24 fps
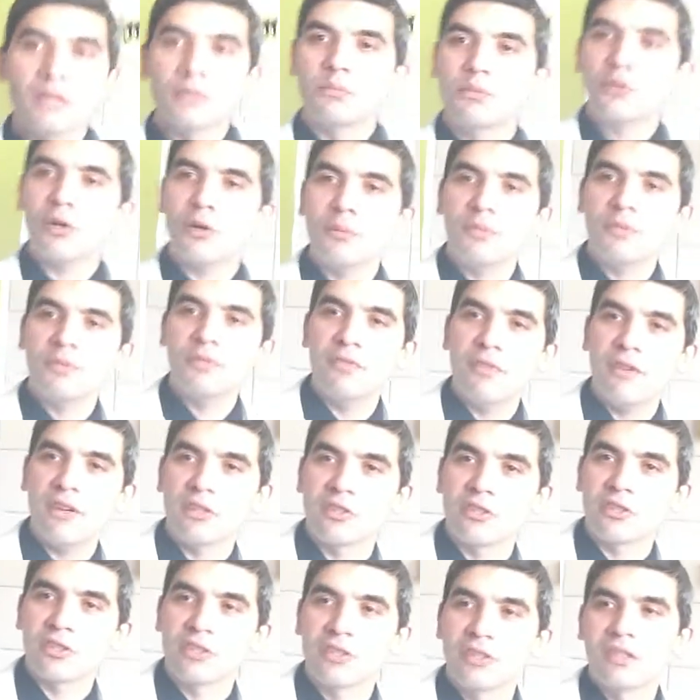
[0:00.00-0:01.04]
proper
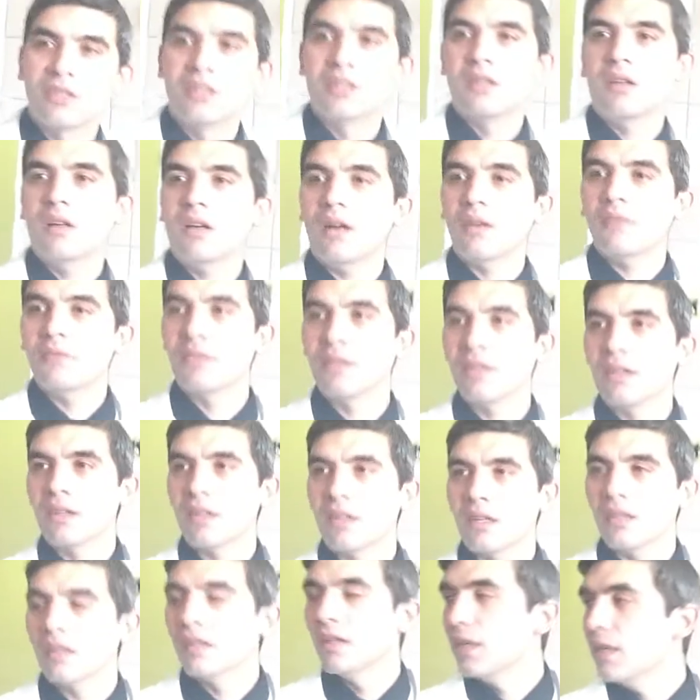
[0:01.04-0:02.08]
fascia of the
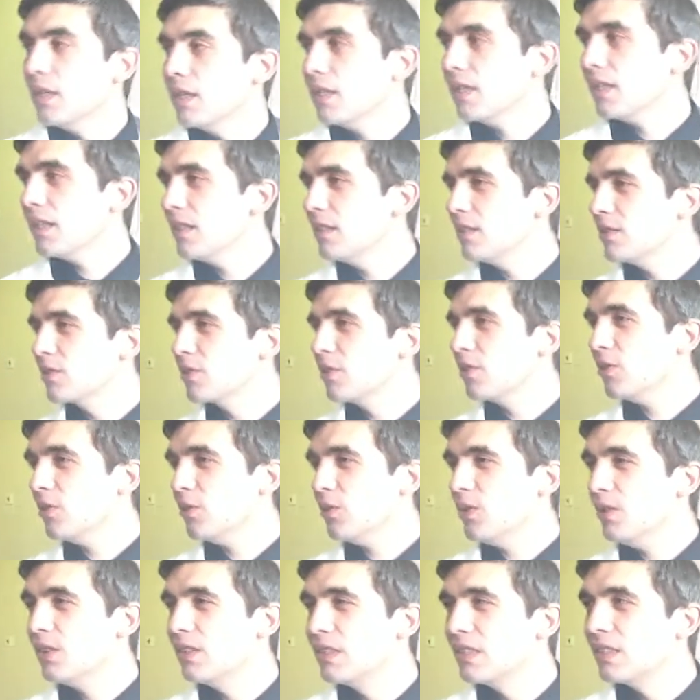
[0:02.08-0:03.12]
thigh. That is
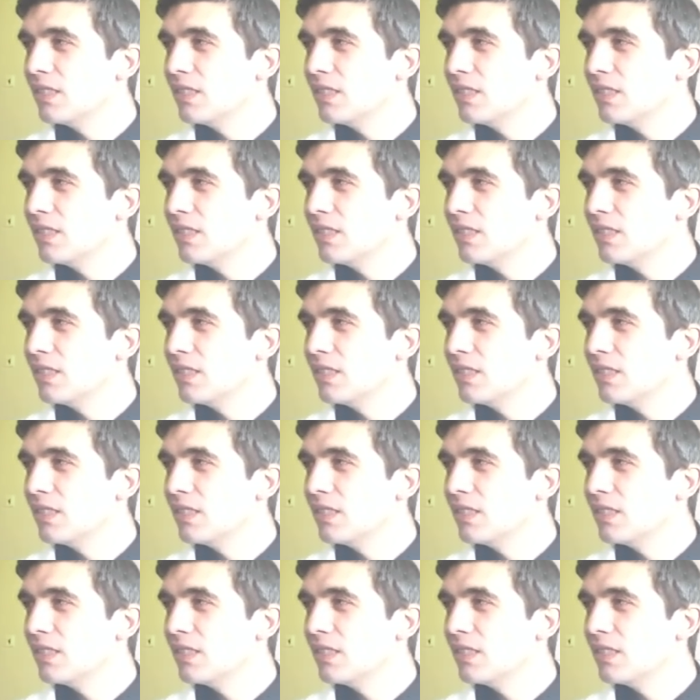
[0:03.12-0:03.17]
called